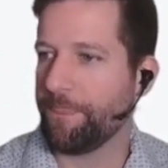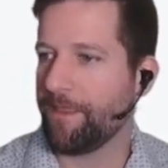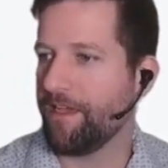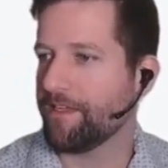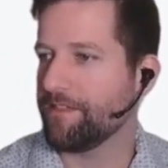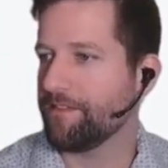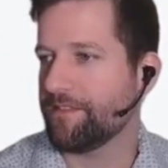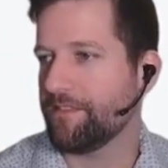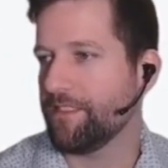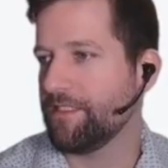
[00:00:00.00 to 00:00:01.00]
I can
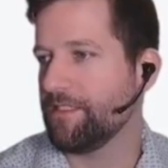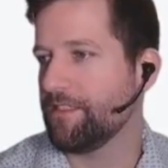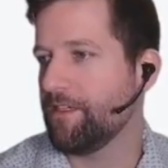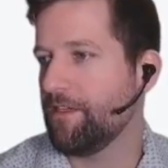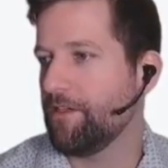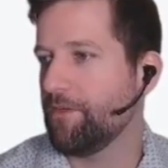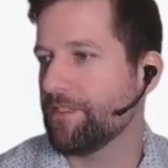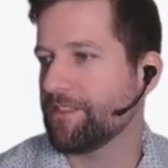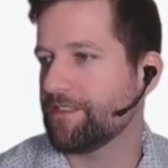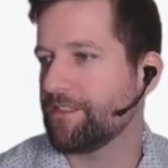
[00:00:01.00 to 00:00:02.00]
see who
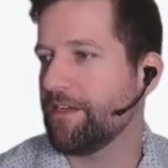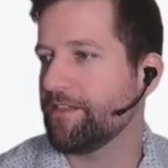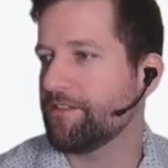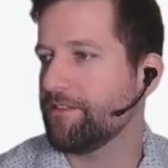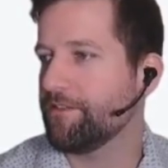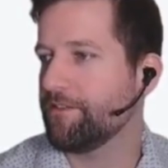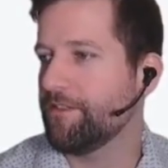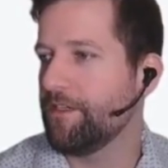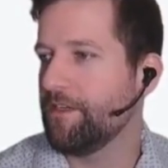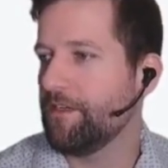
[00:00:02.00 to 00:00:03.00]
it's assigned to,
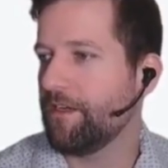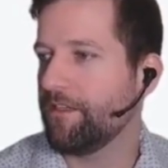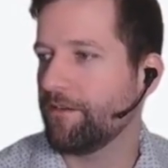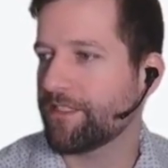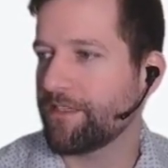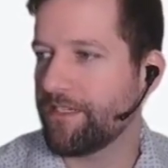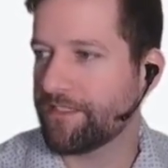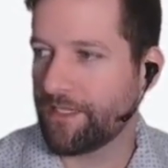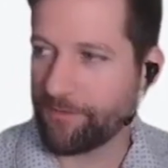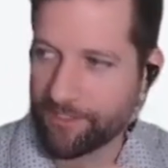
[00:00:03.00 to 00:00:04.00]
along with the last
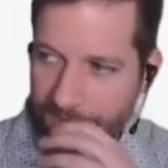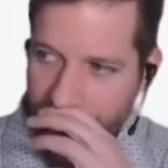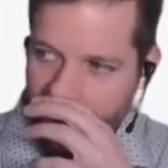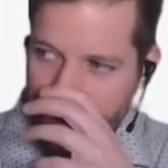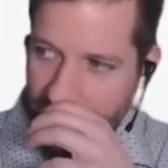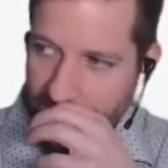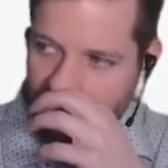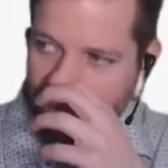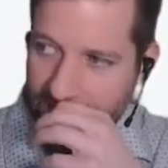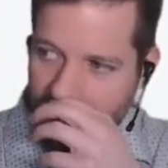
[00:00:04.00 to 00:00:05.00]
time it was completed,
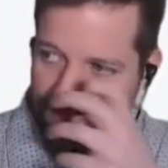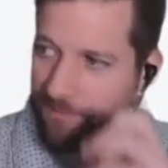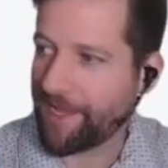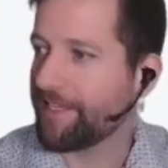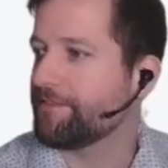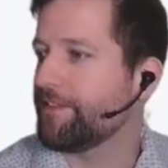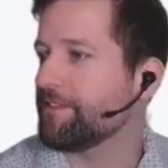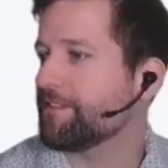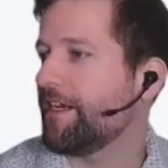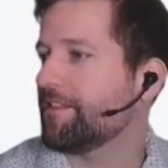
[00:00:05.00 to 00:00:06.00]
and kind of a pass-fail
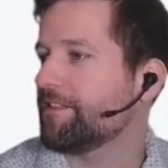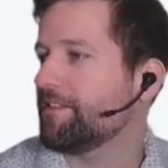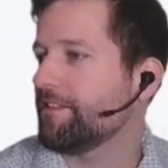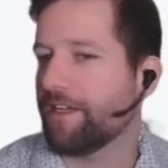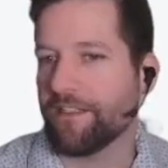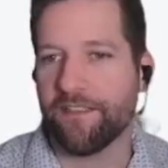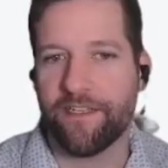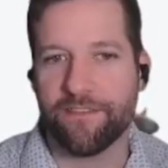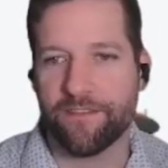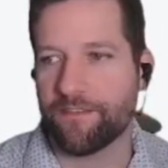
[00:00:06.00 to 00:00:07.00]
status here at a
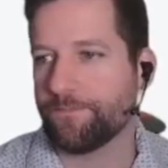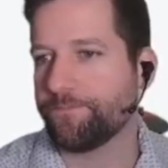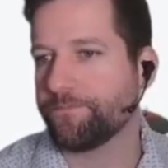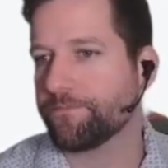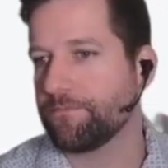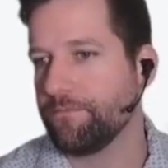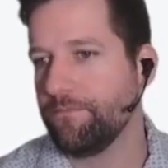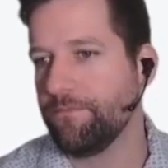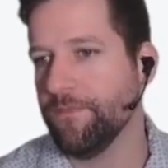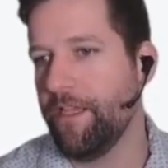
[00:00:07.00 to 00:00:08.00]
glance.
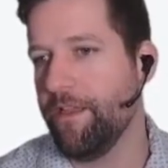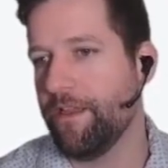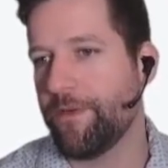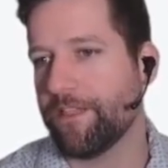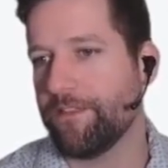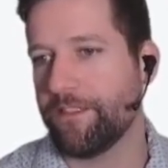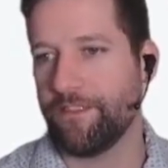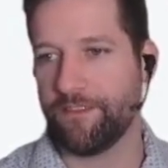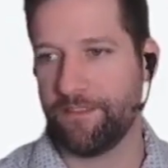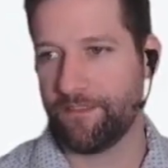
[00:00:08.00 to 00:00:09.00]
I'm going to click
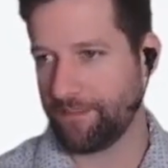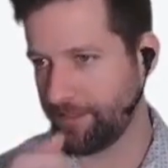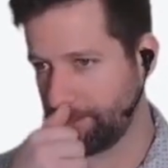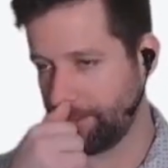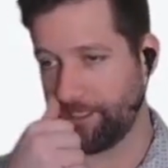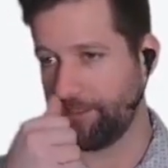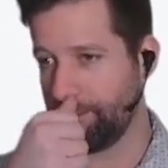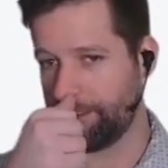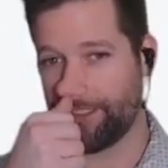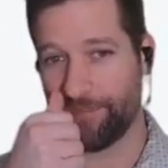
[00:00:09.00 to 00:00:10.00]
on this. Let's go take a
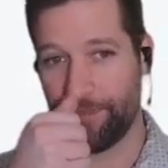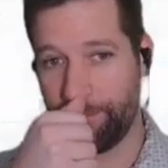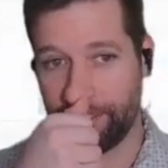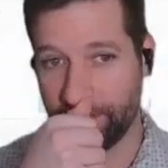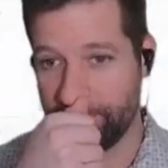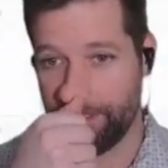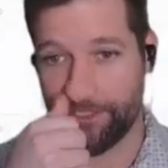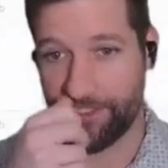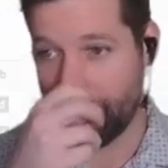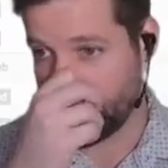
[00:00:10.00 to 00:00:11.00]
look at some of the basic
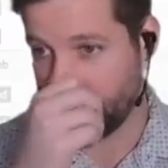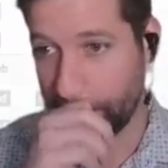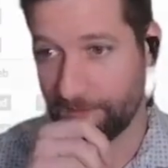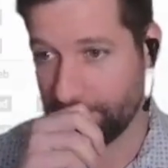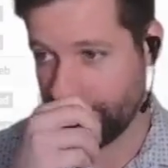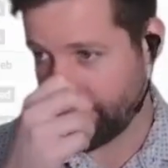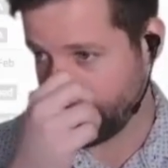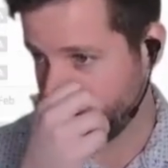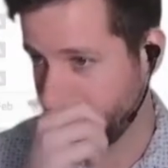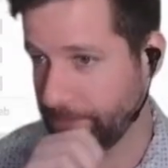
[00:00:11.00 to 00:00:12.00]
functionality of
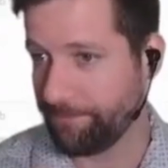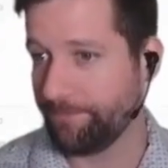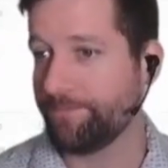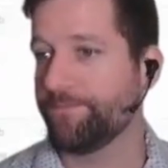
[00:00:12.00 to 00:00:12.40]
RadMachine.